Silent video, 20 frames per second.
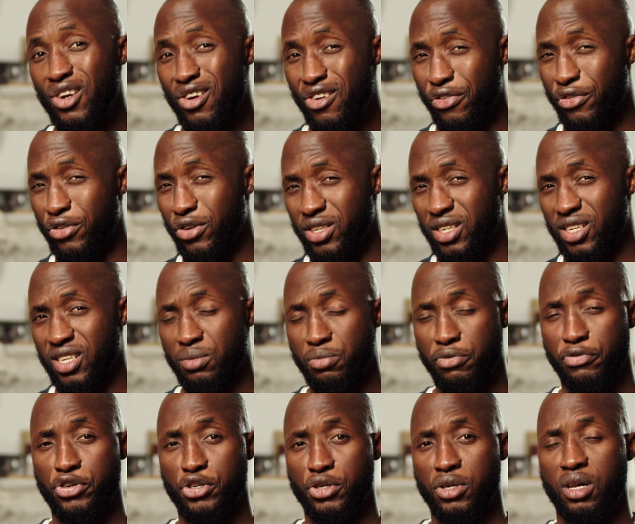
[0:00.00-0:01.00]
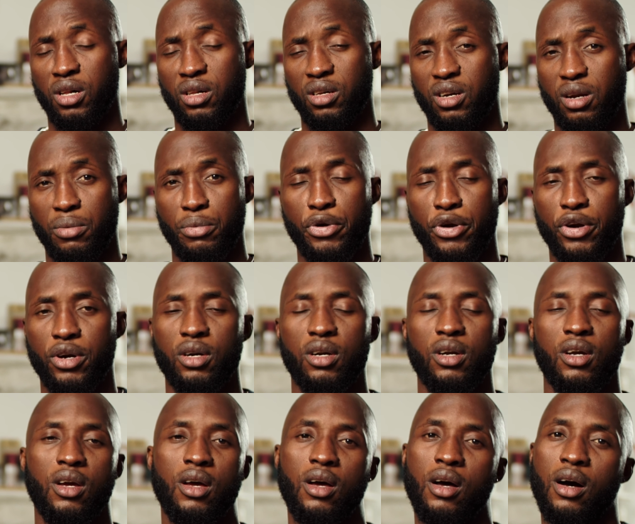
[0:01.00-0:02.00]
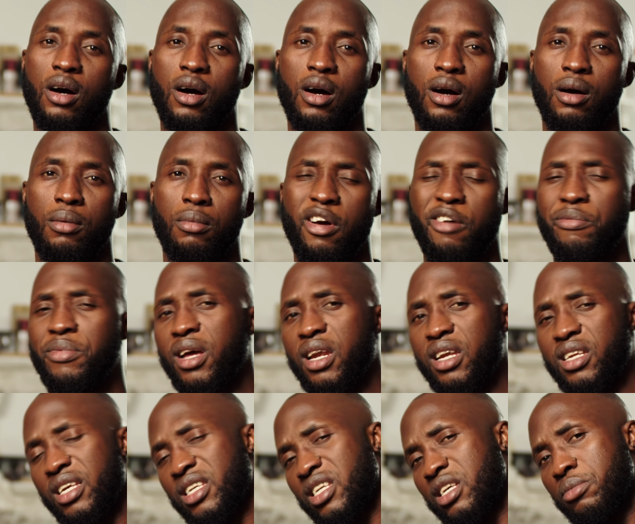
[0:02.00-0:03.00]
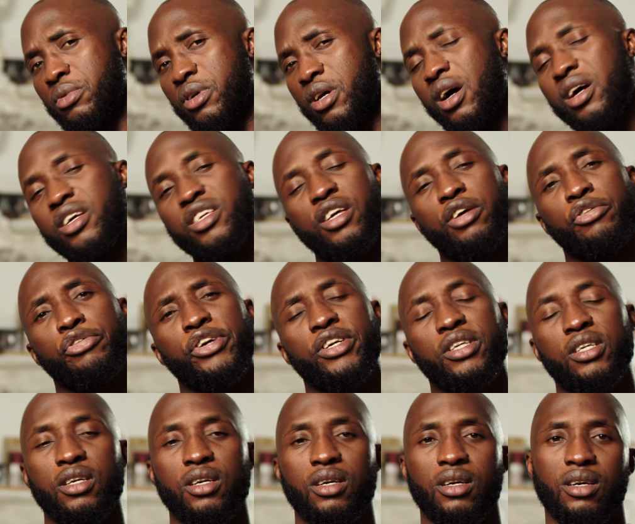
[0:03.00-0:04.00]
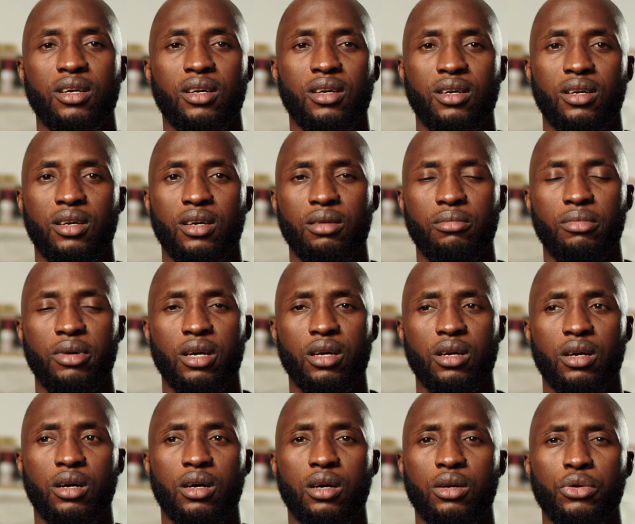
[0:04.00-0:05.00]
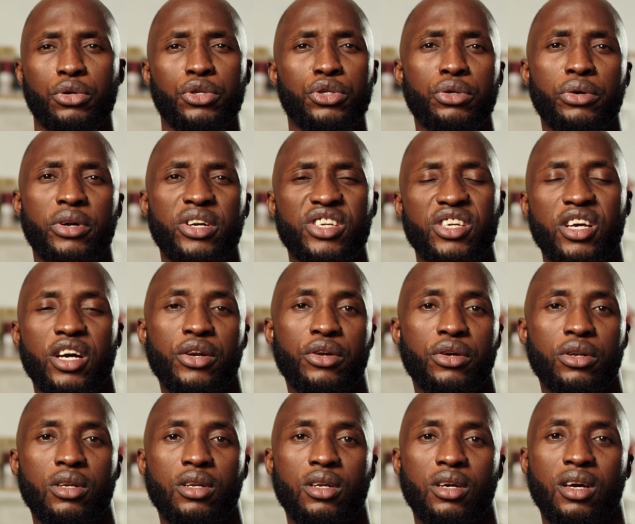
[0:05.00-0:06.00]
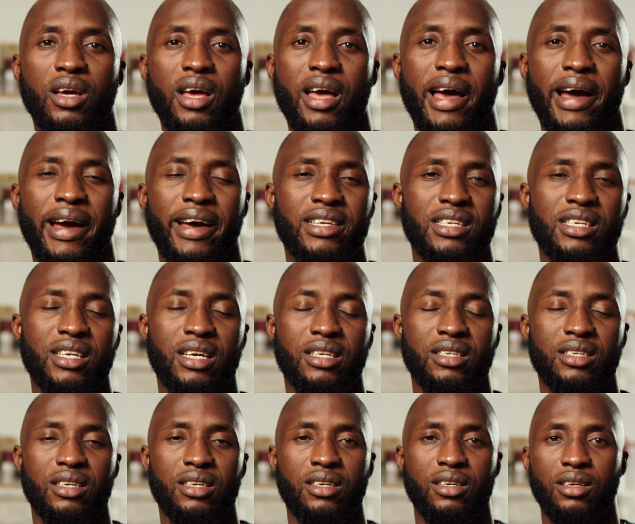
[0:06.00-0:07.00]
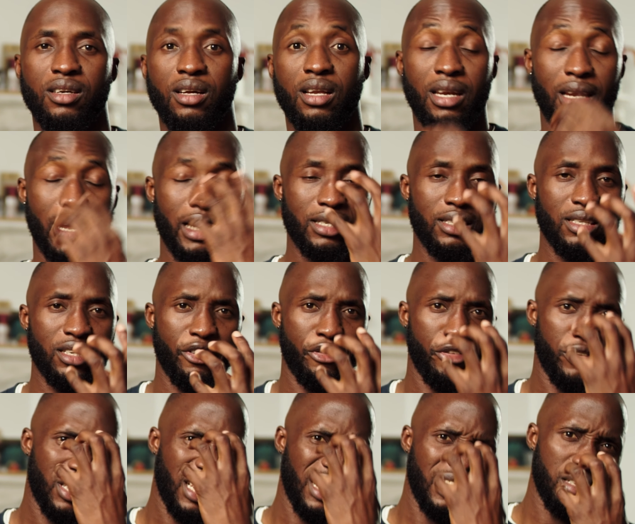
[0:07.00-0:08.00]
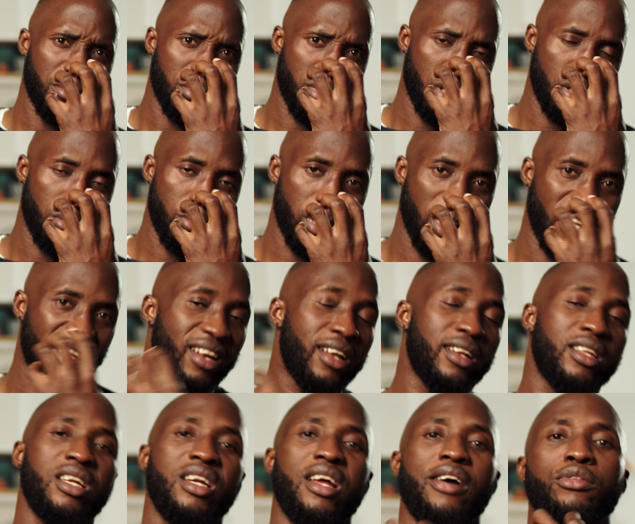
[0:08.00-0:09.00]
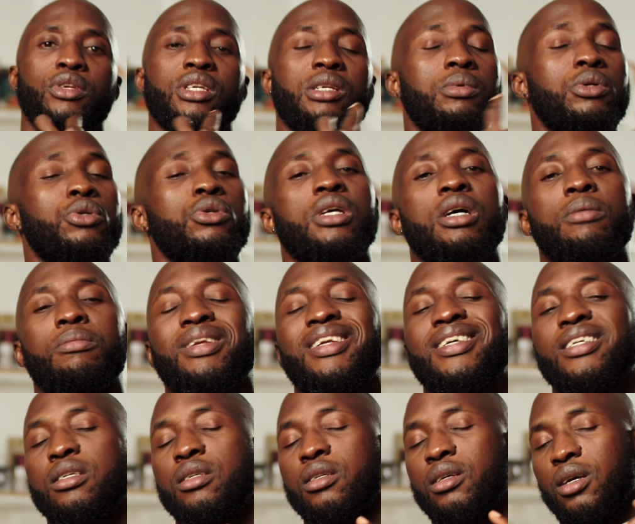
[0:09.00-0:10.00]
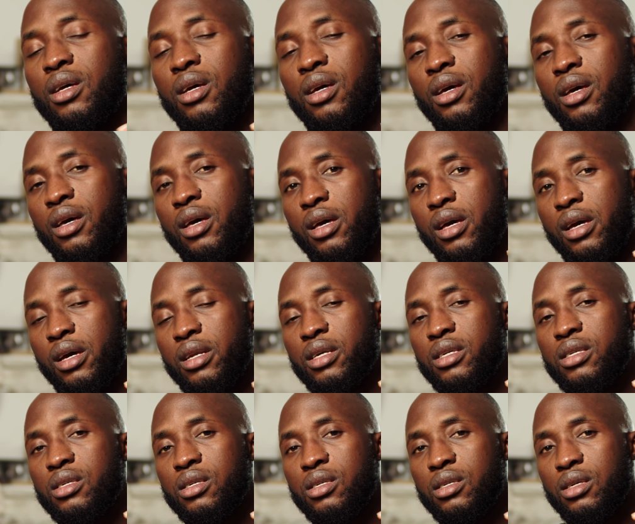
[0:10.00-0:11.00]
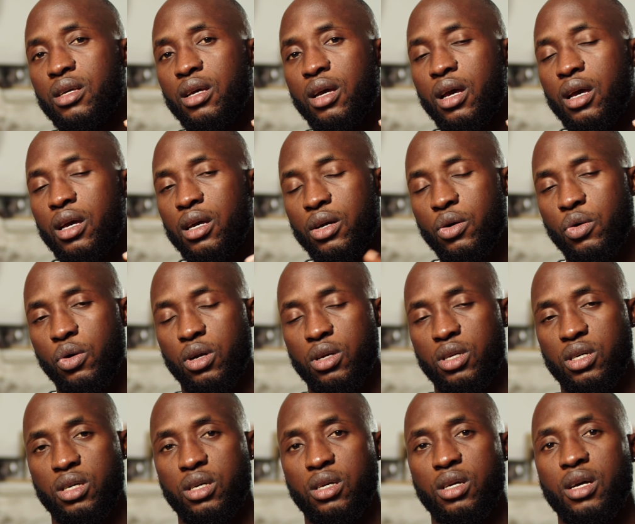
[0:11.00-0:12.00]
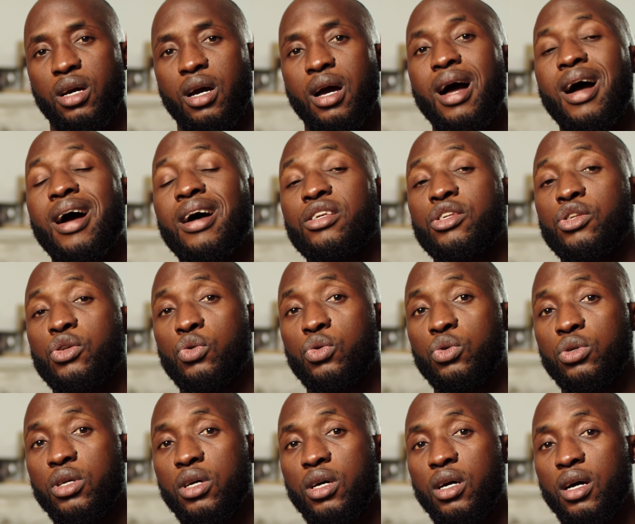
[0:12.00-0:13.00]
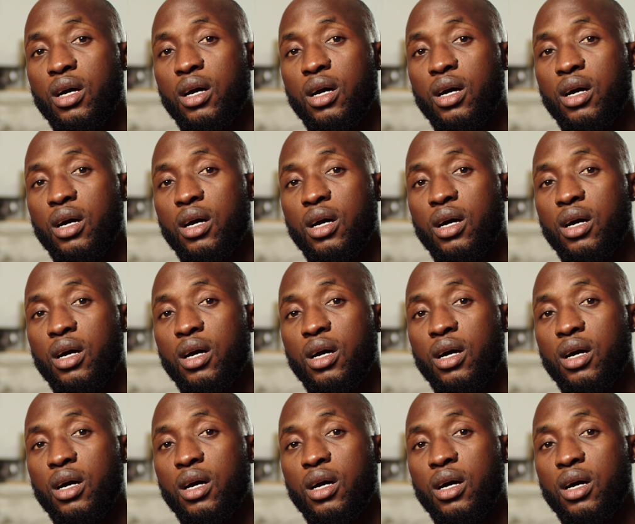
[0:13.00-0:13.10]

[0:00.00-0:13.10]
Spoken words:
Of course, it is a professional camera. I have my clients asking me, is that red? And I'm like, no, it's not red, it's Canon. I can see that the light in the face like dims a little bit, and then after explaining to them, listen, it is equally as good